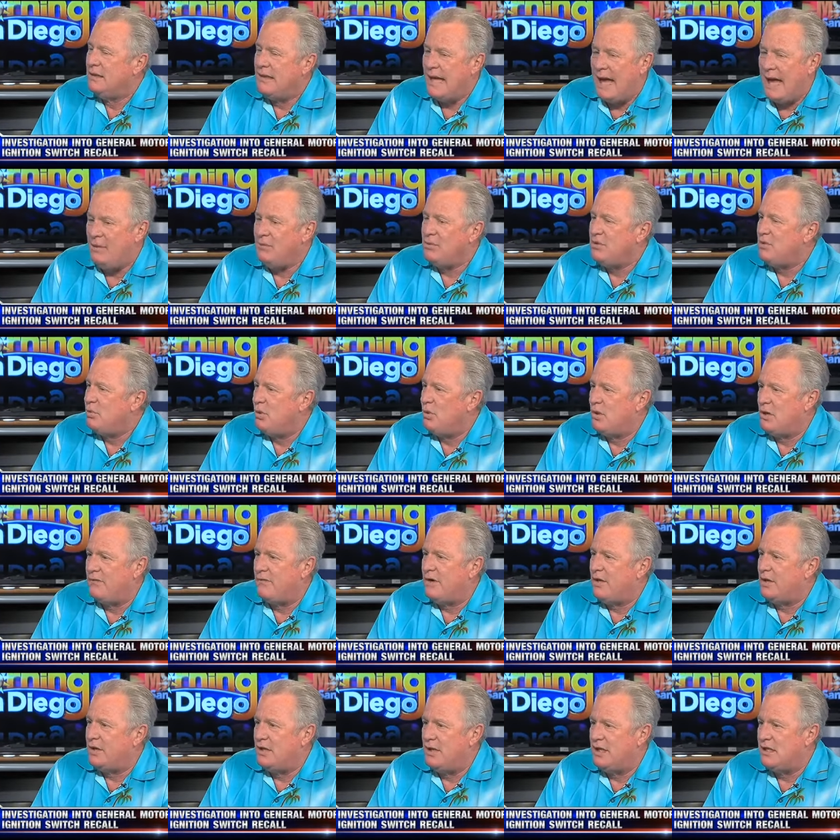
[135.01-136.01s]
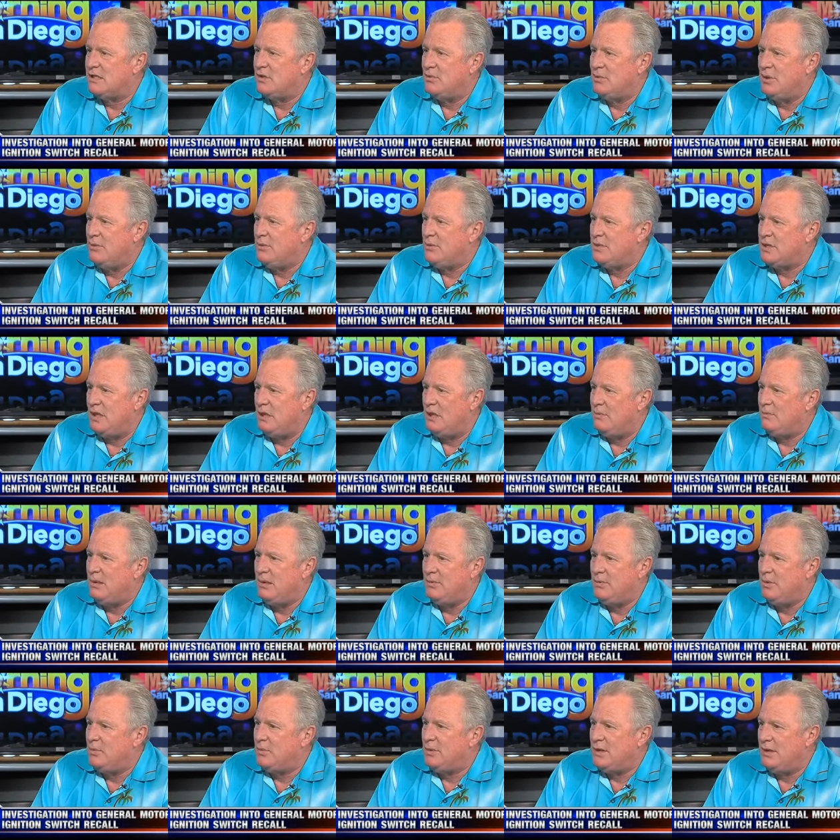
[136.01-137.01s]
that was one of our things that we would tell
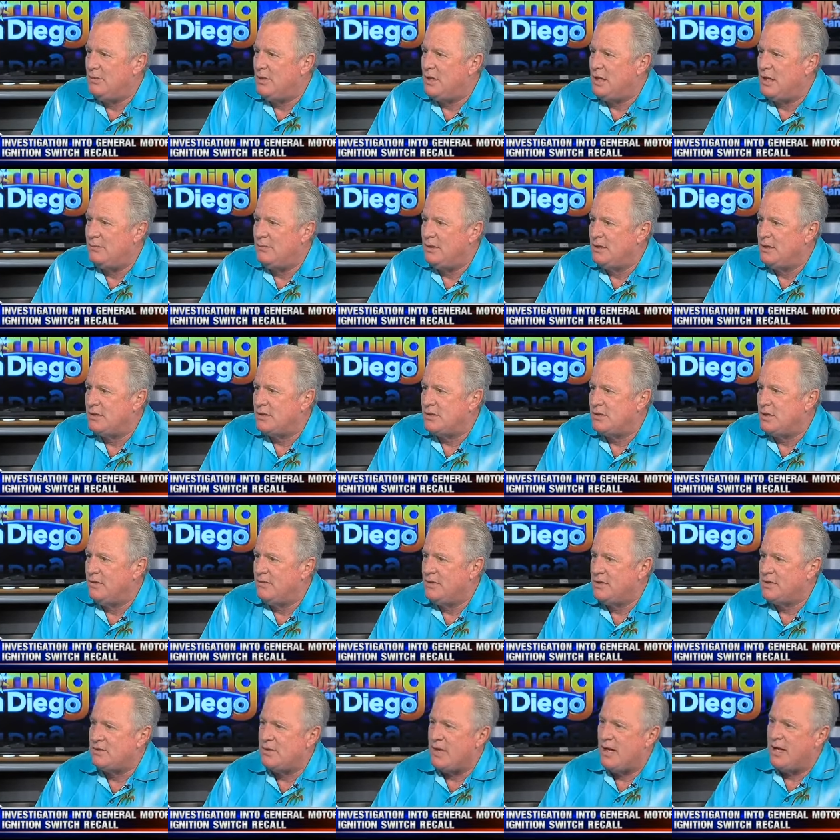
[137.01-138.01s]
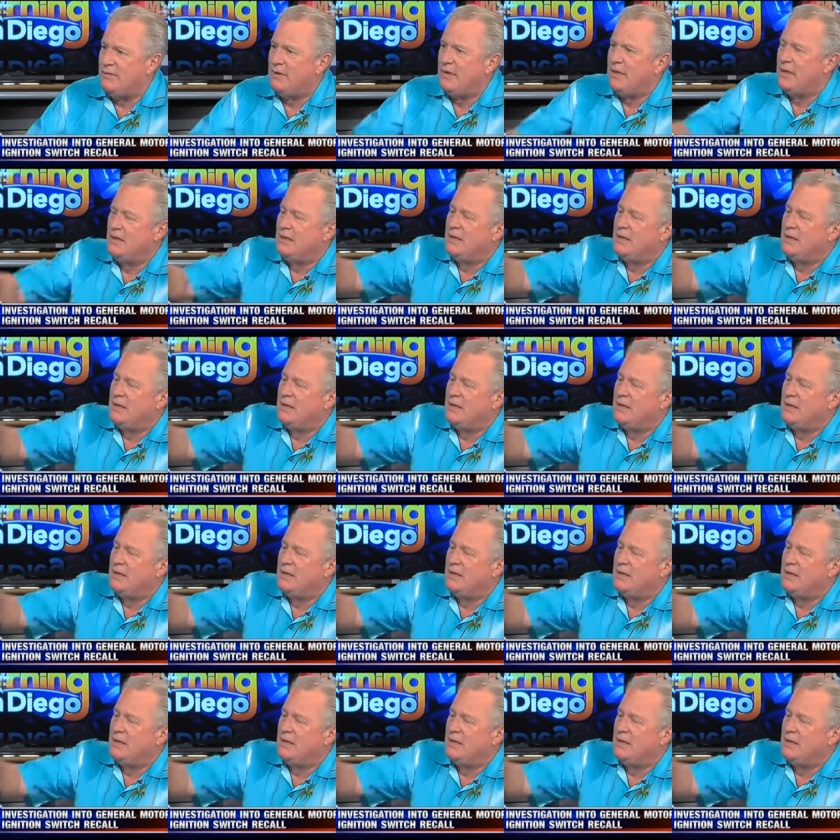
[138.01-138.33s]
people when they would come in the service drive.